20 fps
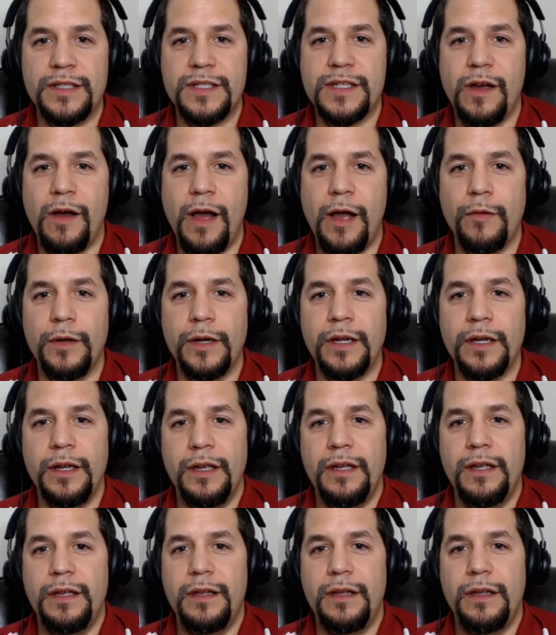So I would
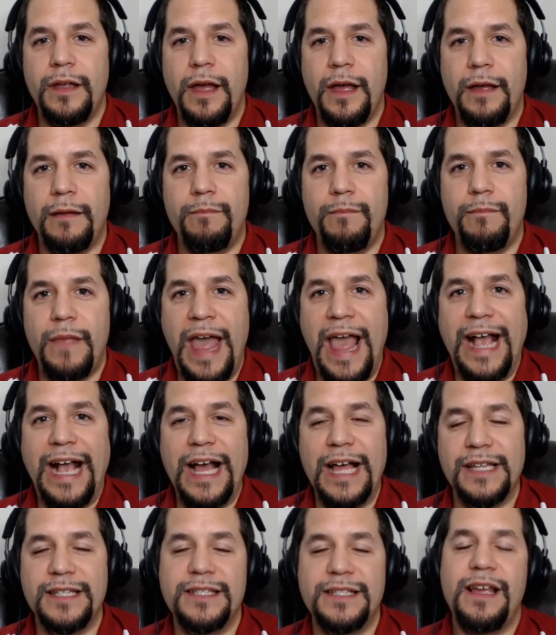hang
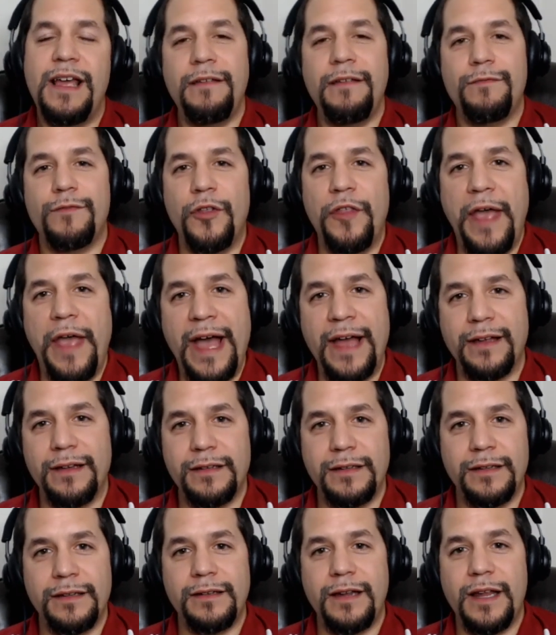on tight for that
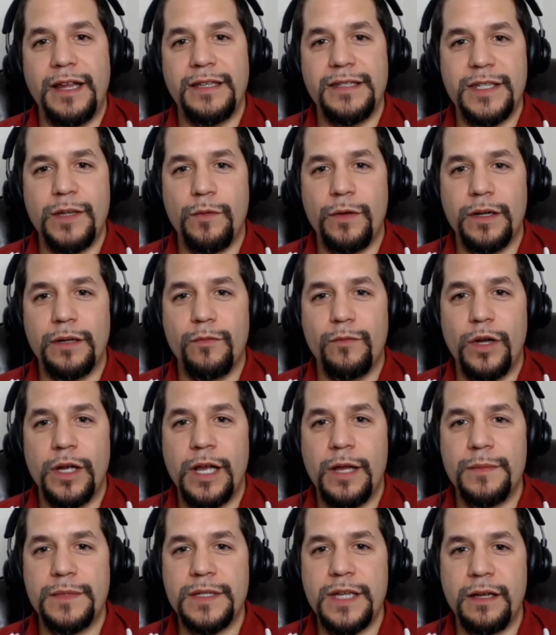and see what
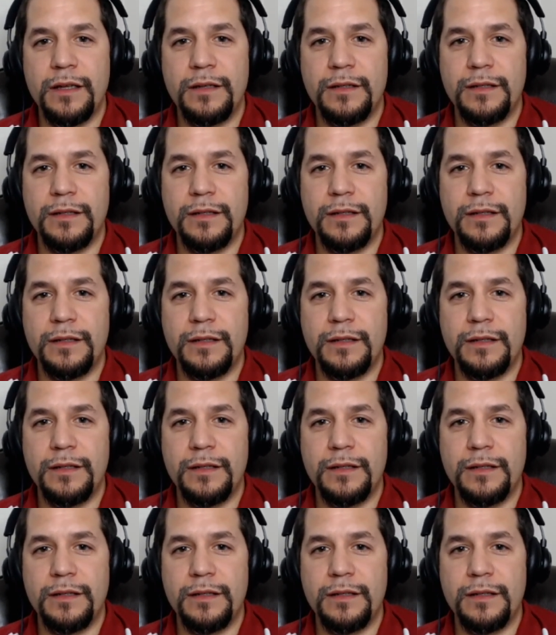comes